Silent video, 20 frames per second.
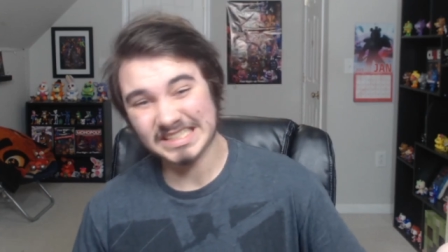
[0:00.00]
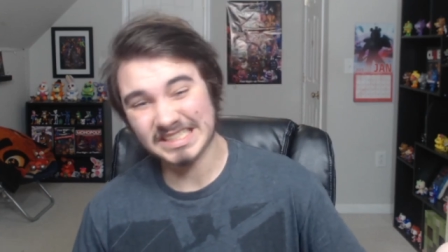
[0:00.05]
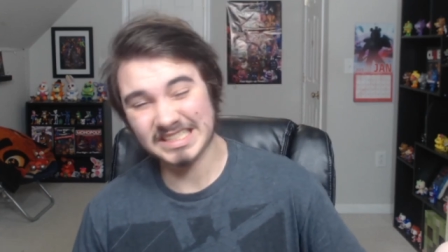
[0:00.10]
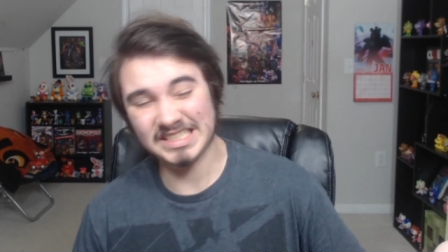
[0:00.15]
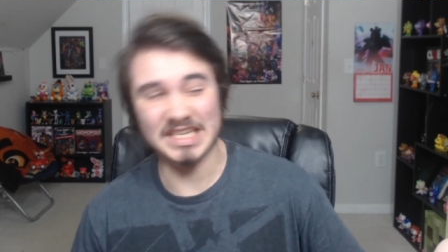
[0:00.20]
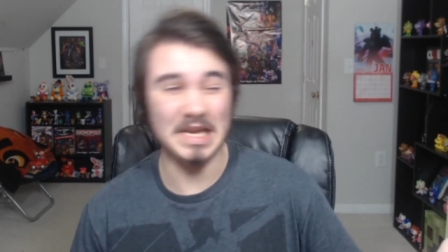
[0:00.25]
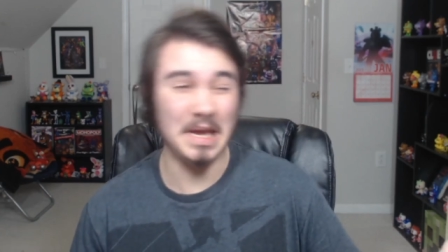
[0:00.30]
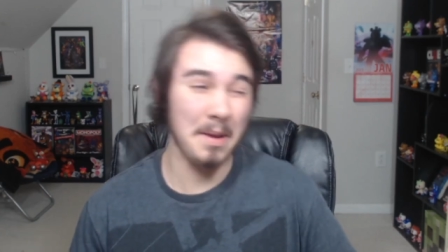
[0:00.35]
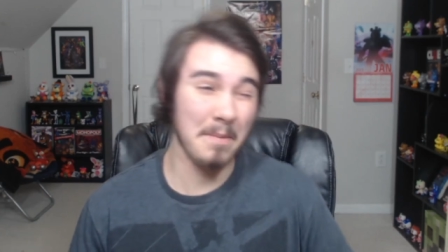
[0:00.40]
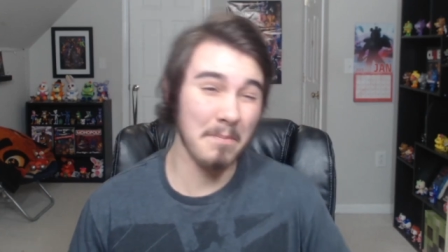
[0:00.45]

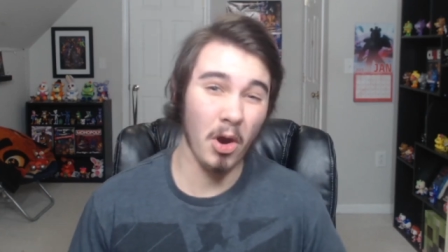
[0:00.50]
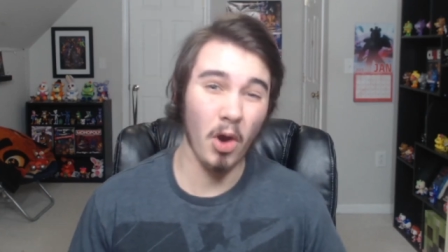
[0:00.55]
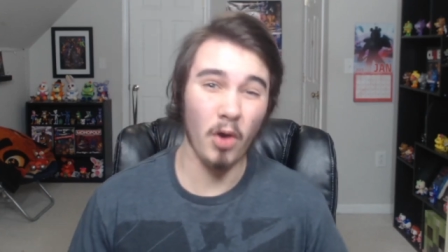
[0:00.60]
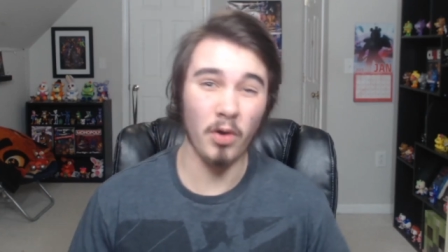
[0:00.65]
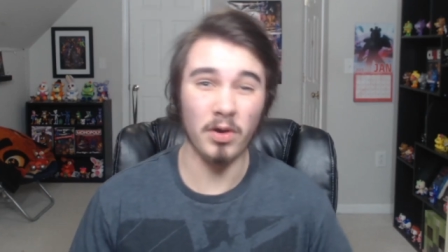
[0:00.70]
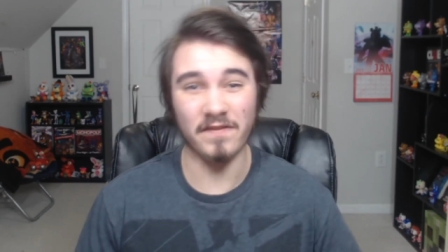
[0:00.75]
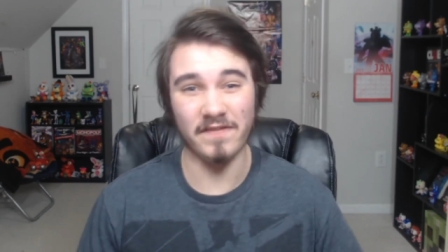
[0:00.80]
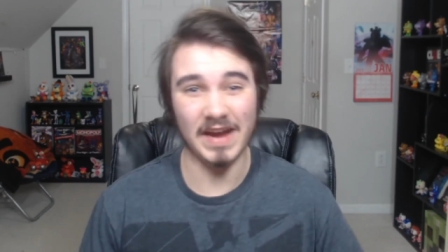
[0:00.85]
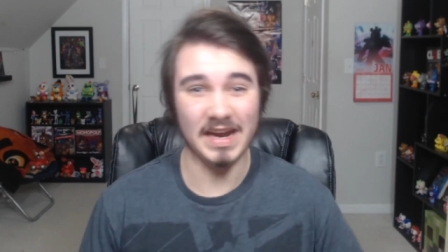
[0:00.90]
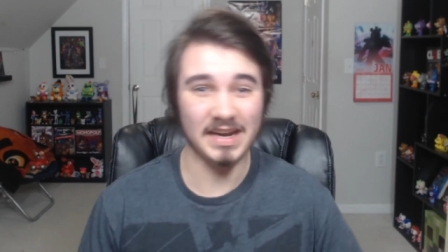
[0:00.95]

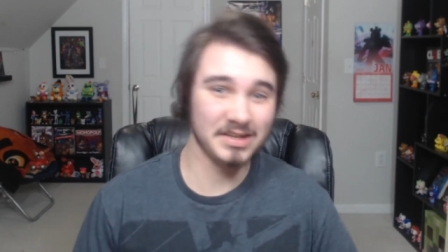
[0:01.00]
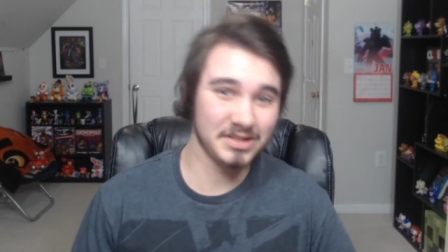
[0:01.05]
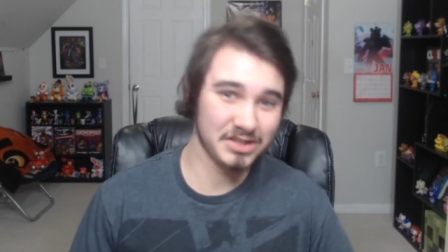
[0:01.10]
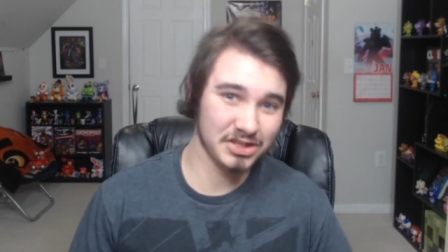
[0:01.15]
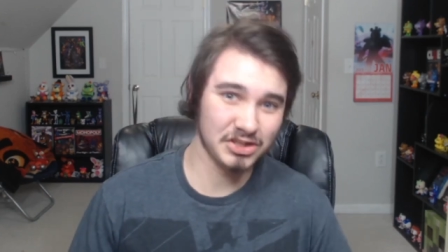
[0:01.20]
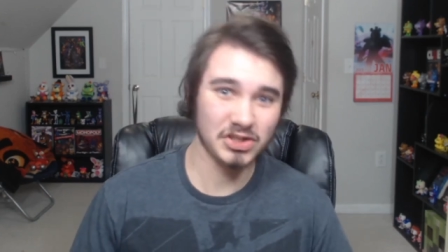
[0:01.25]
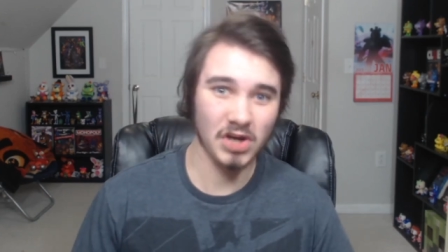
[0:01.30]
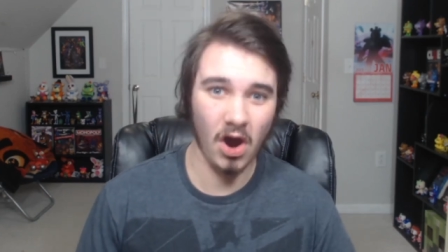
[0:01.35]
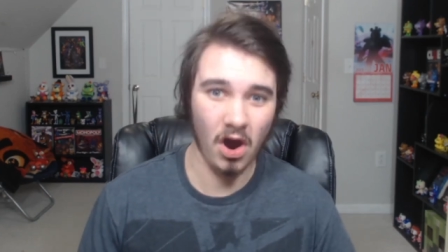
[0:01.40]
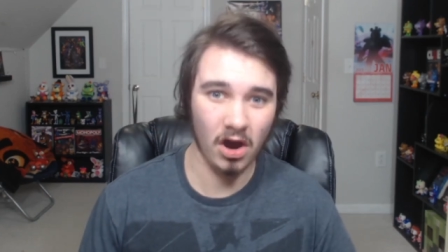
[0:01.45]
demotivated to
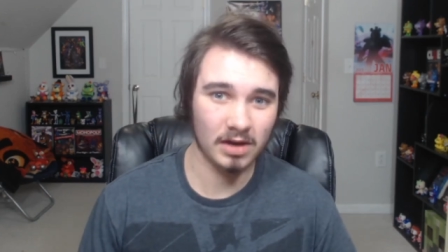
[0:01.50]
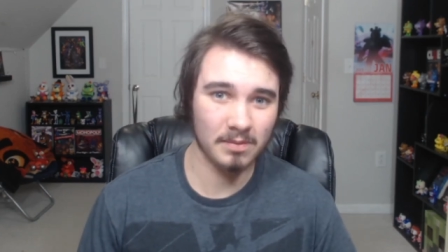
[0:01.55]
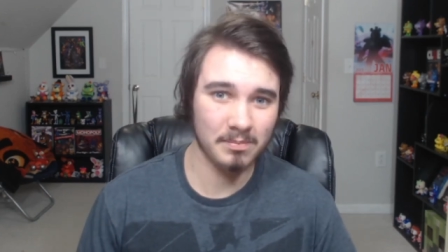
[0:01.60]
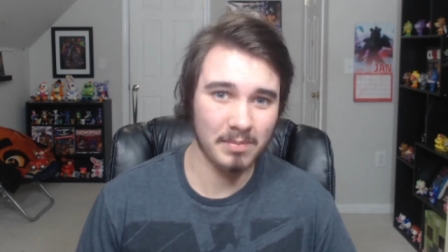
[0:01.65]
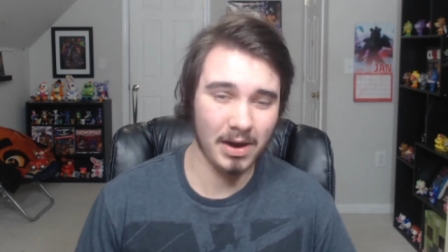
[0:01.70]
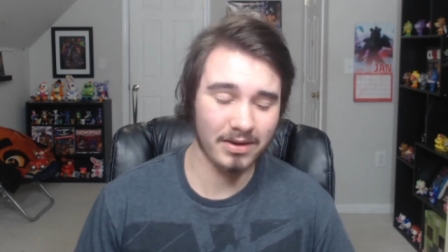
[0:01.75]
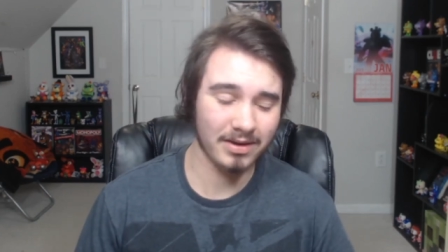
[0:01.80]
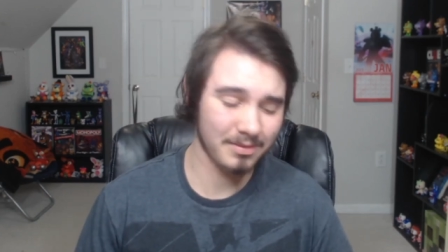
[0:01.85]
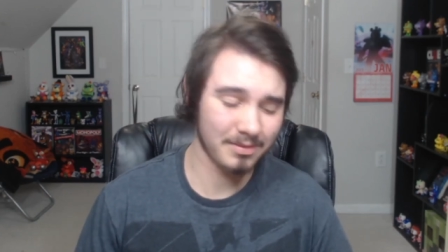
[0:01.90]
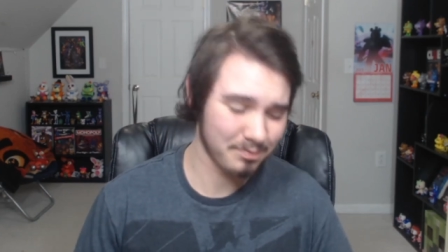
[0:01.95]
talk
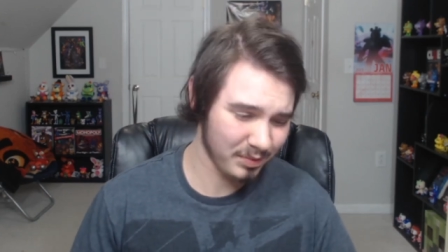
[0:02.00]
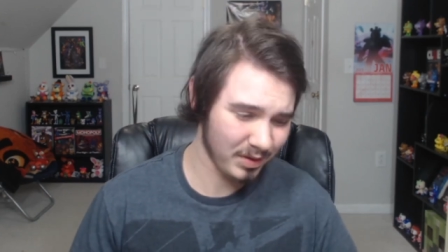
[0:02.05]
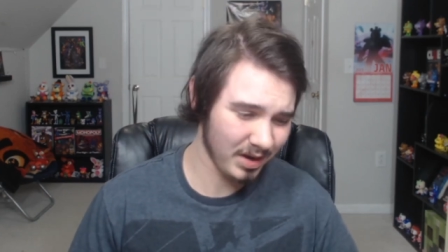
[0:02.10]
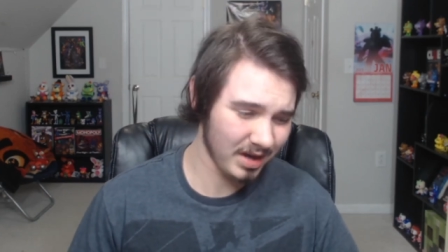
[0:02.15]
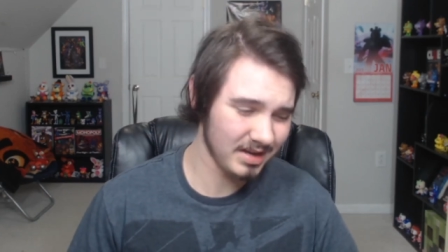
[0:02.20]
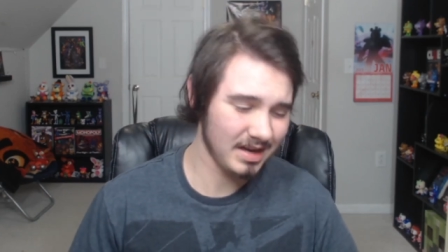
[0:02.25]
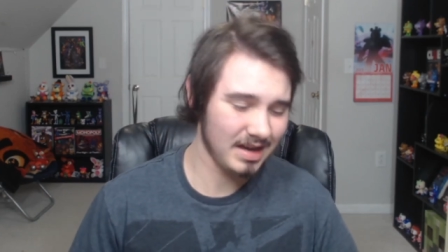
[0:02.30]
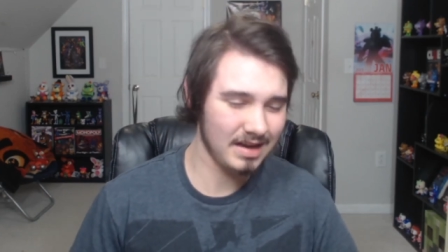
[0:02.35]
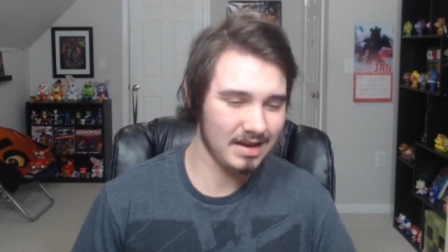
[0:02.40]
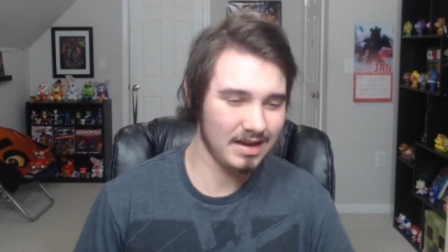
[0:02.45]
about it,
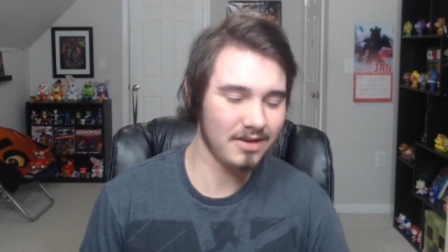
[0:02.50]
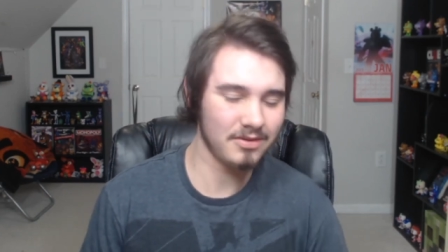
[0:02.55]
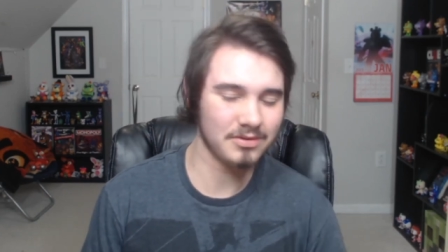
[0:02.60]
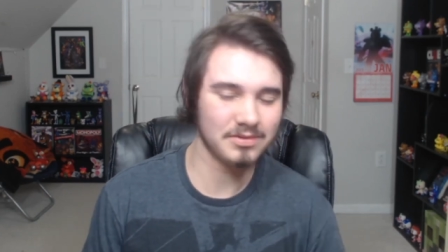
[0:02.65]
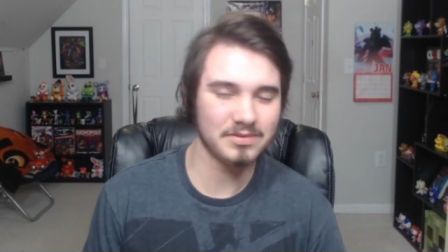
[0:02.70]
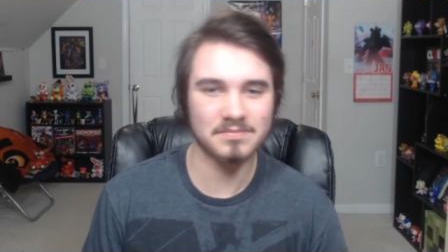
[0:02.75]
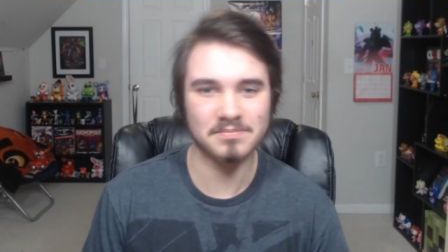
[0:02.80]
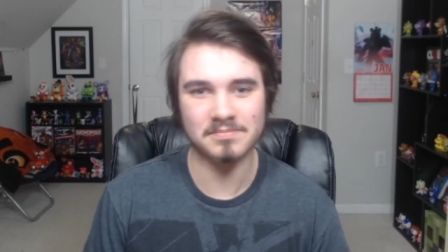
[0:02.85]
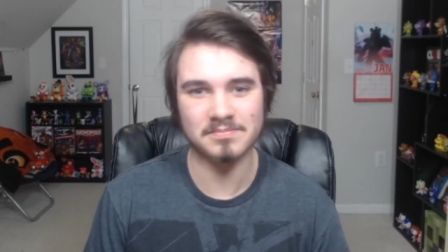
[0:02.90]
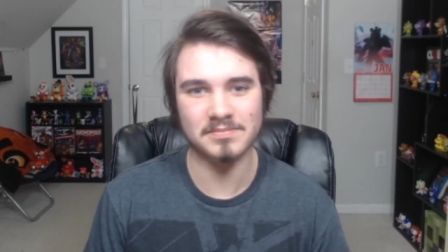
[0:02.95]
but I'll,
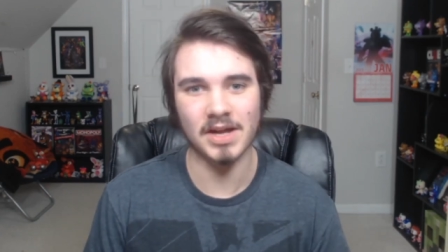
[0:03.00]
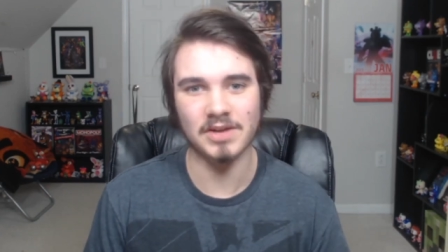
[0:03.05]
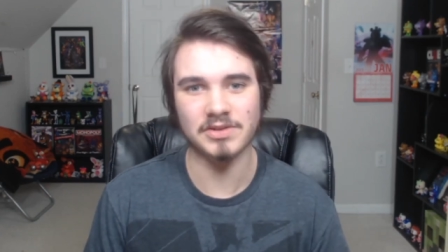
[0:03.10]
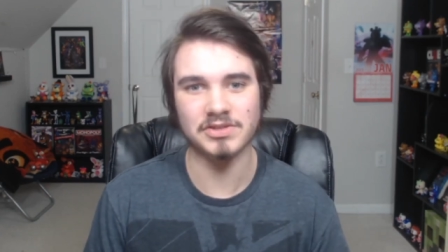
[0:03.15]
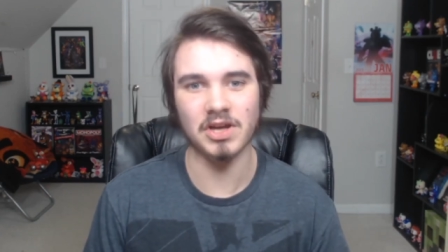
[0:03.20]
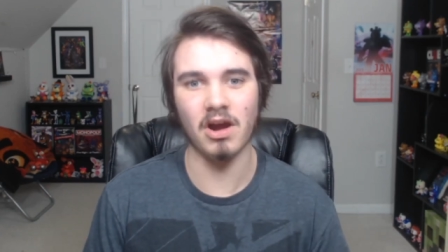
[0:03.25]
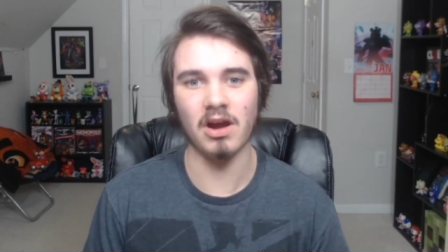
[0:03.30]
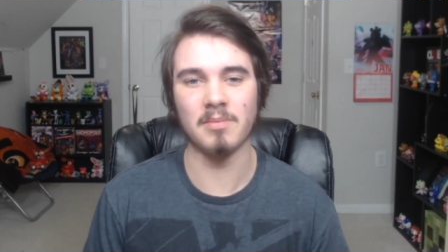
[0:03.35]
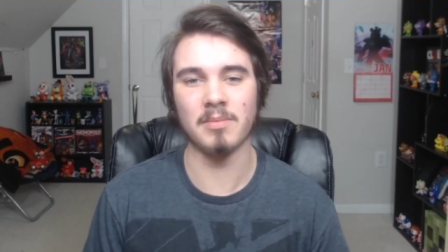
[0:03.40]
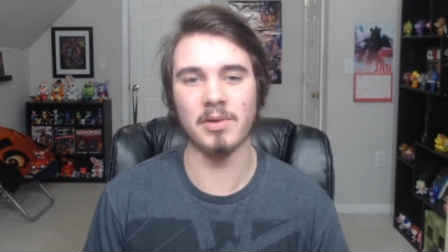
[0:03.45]
I'll
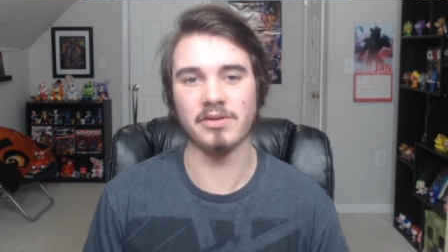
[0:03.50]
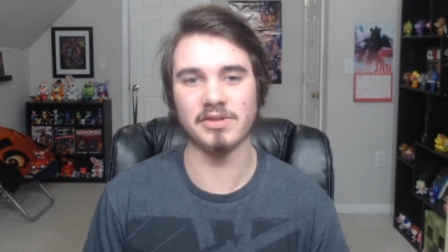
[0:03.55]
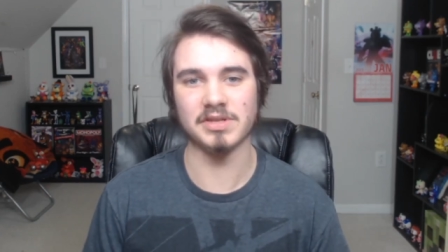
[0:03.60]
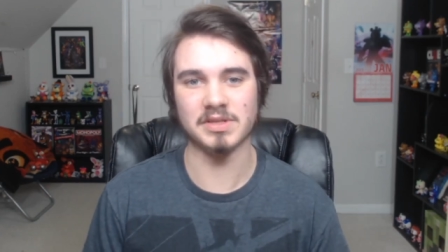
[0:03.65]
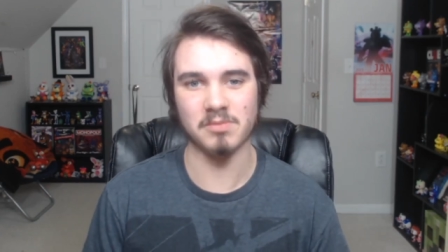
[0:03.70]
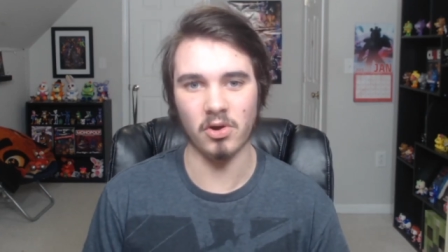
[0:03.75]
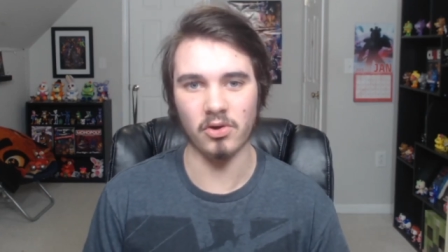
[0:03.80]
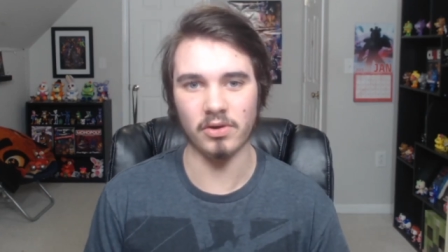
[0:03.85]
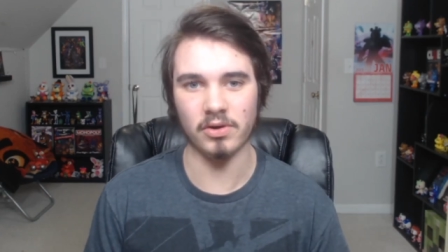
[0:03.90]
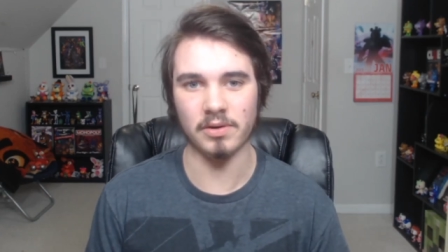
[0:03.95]
talk about it
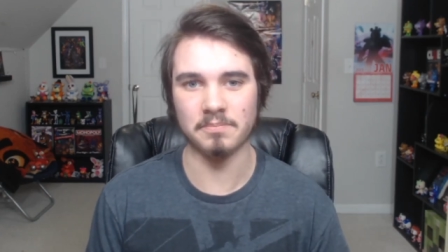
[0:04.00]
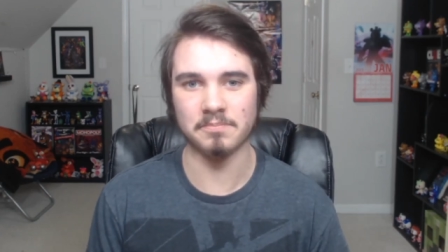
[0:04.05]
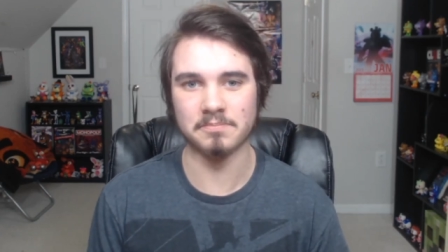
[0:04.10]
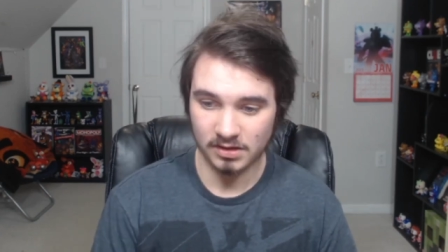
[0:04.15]
tomorrow.